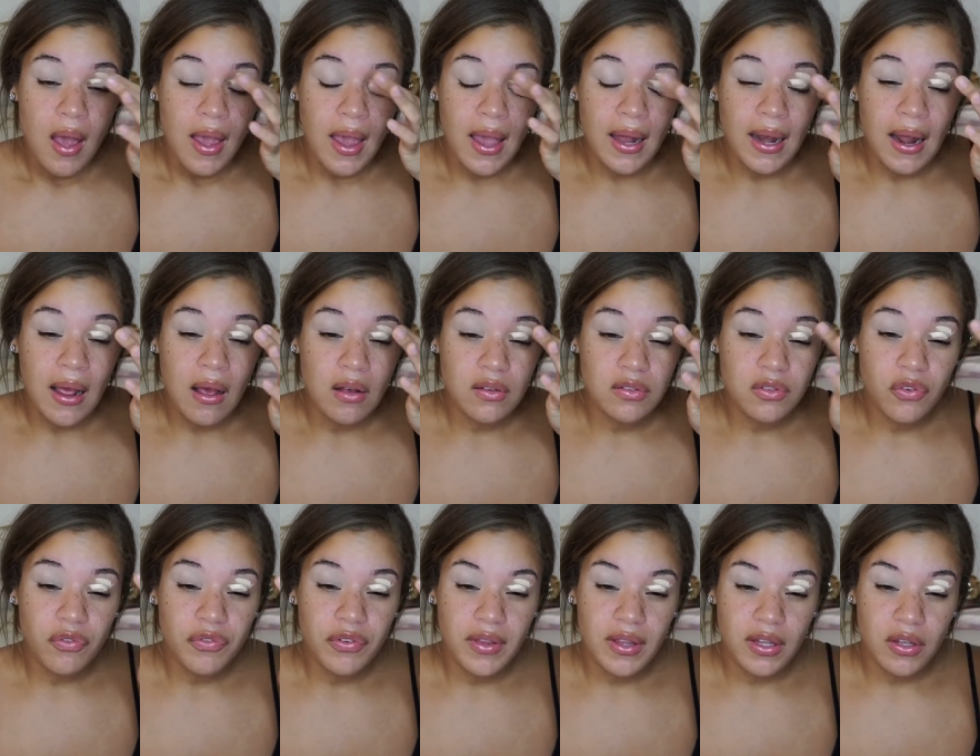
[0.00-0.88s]
And I
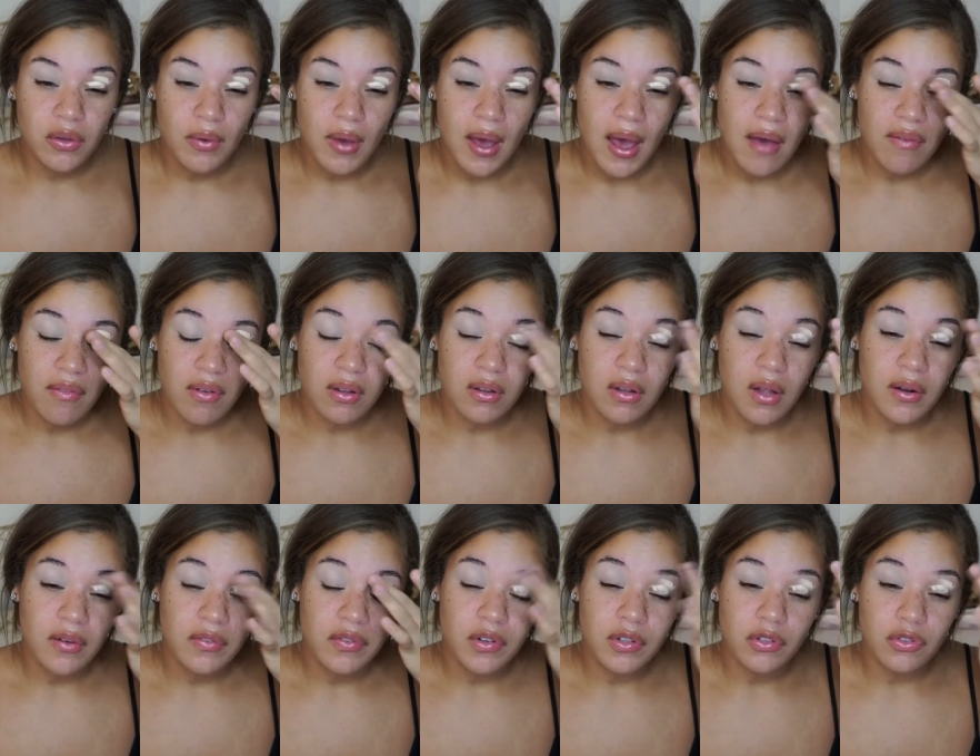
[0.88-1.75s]
also feel like you have a
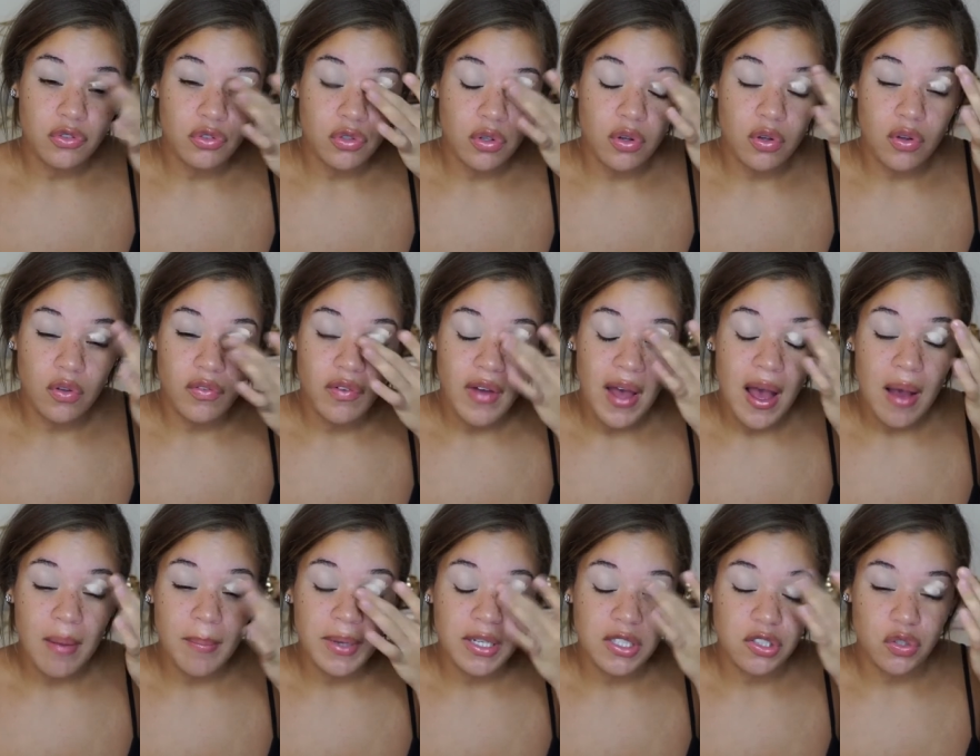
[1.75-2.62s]
lot of control of
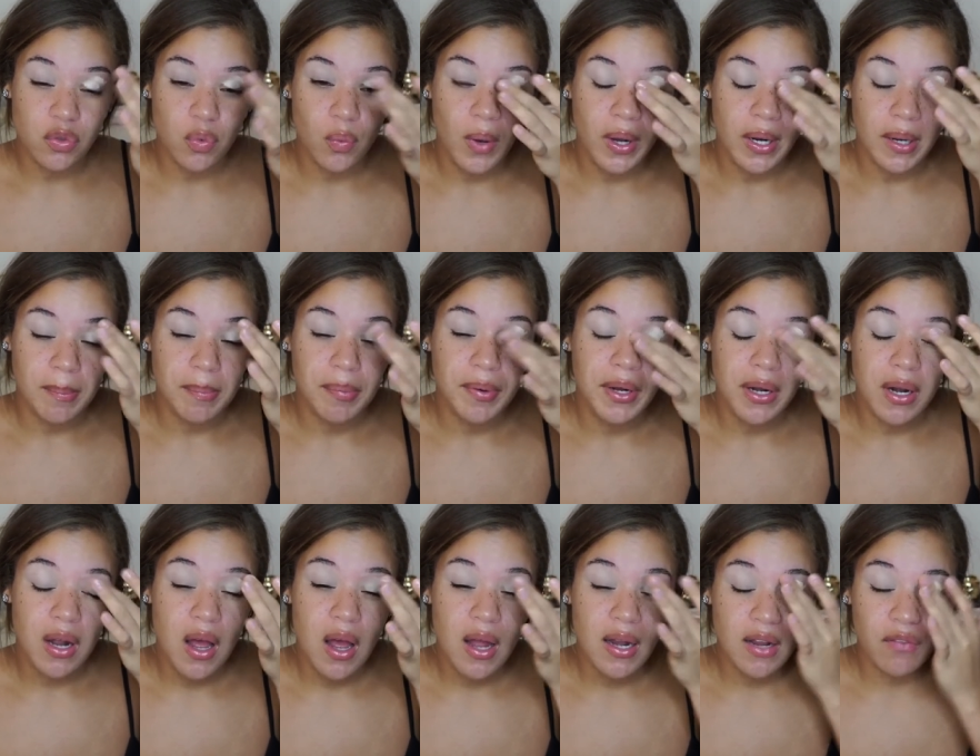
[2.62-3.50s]
how much you want to put
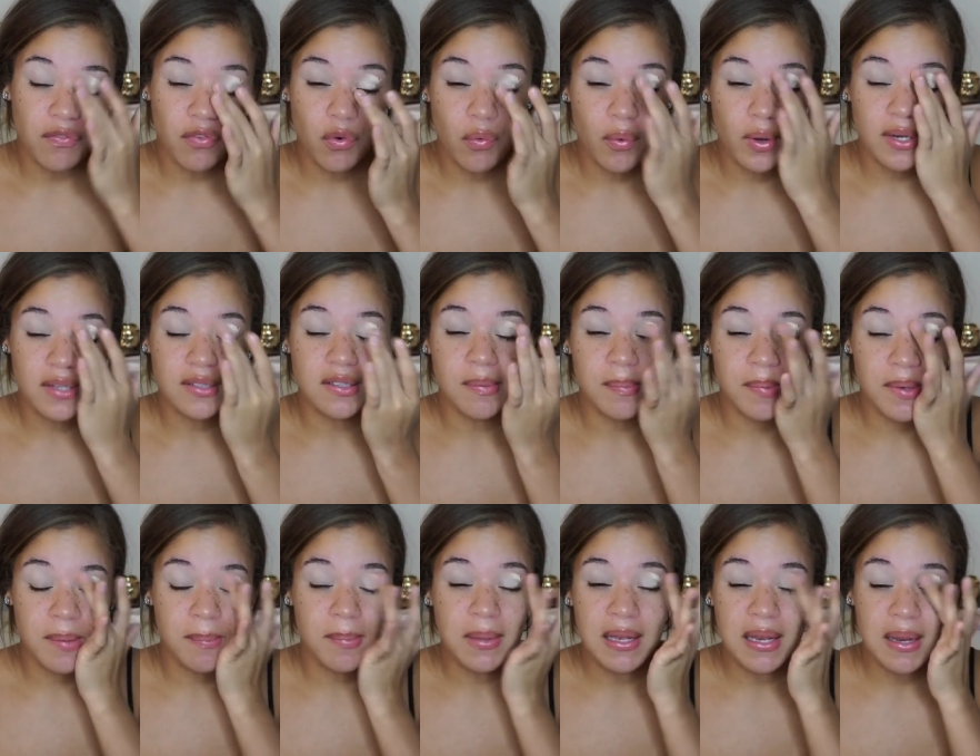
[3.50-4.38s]
on. If you want it to
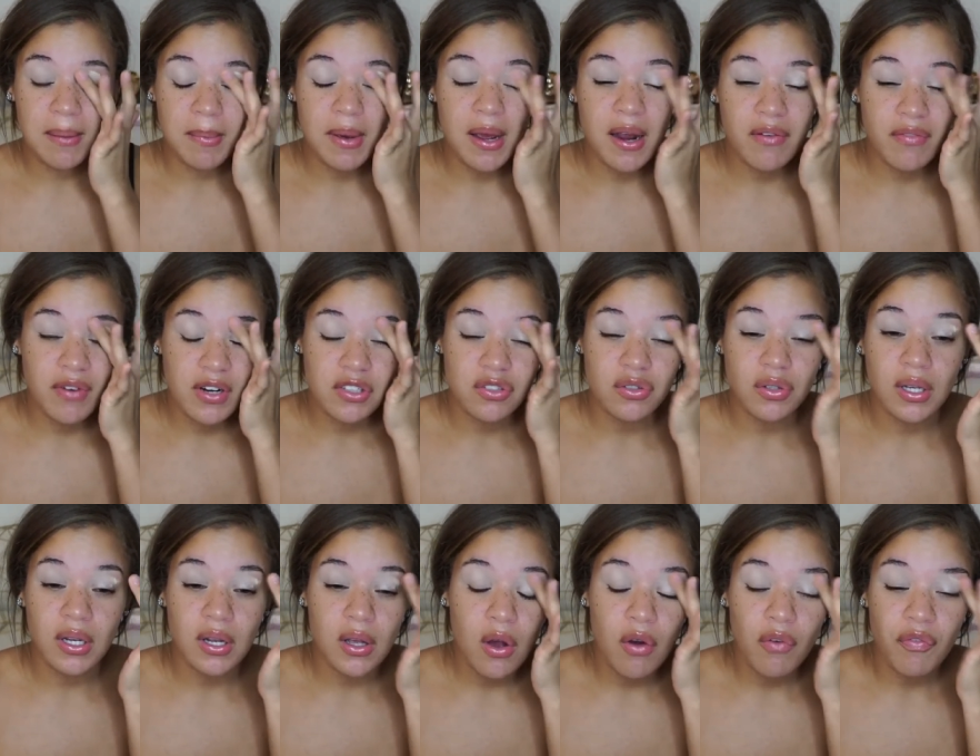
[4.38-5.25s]
be a medium coverage, you
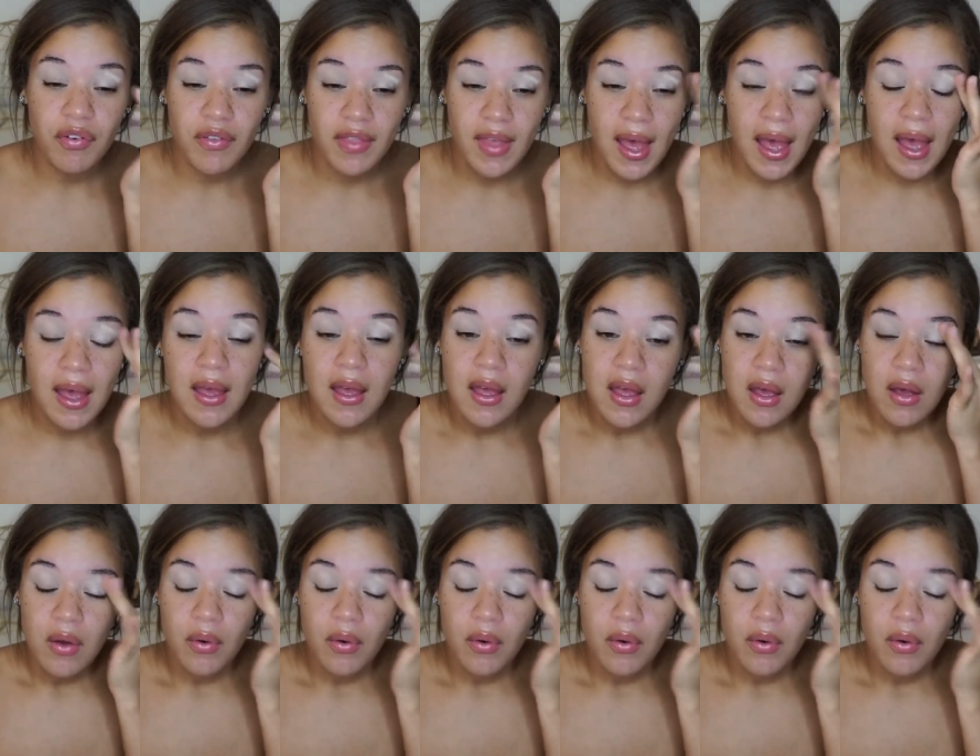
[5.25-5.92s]
can go for that.